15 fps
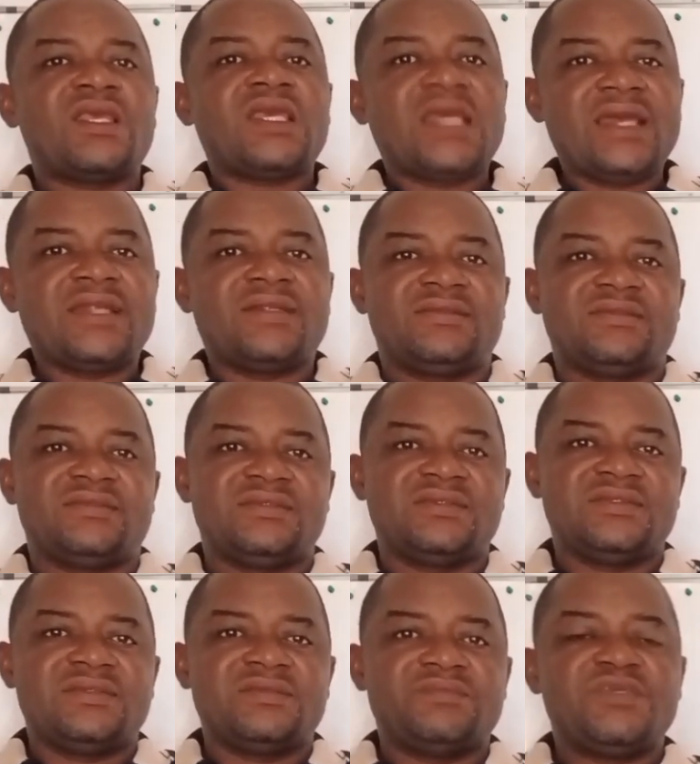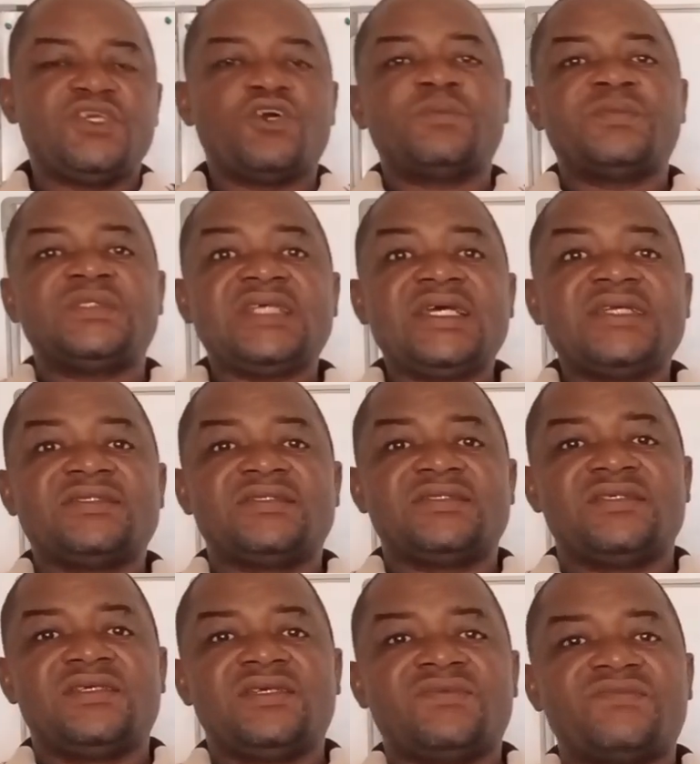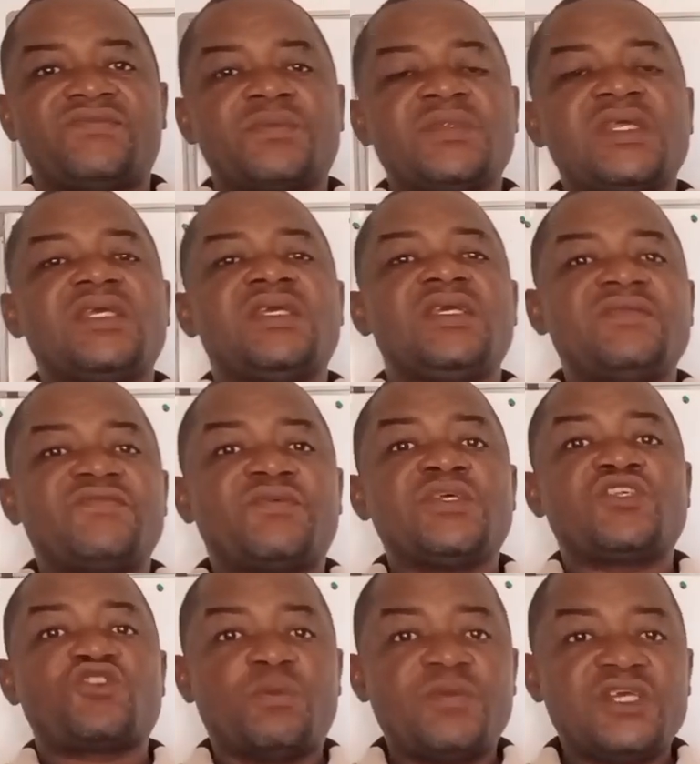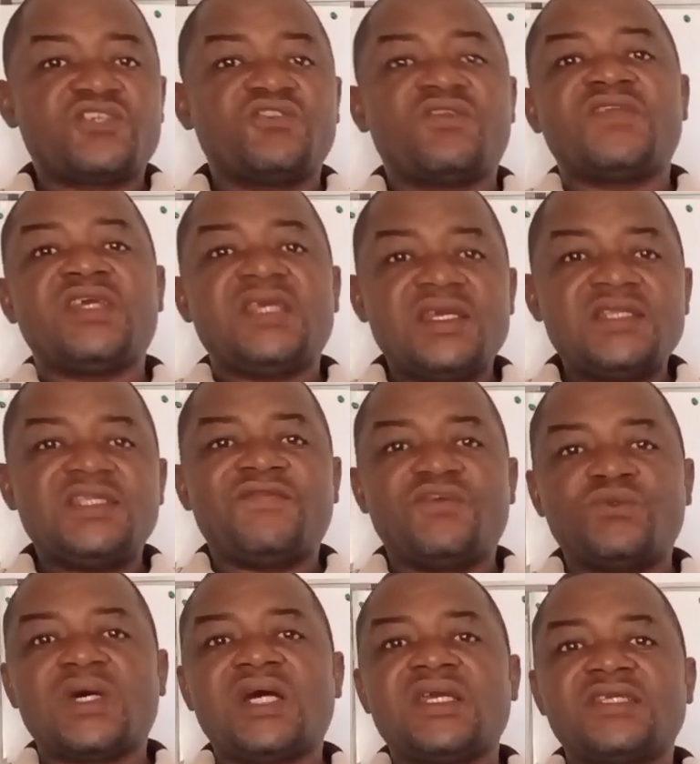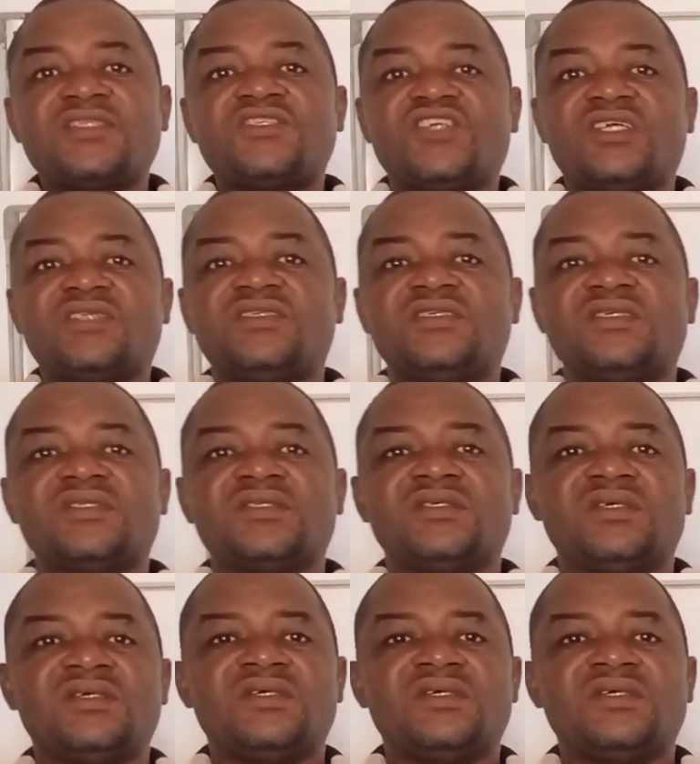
can be obtained from a summation of the individual heat changes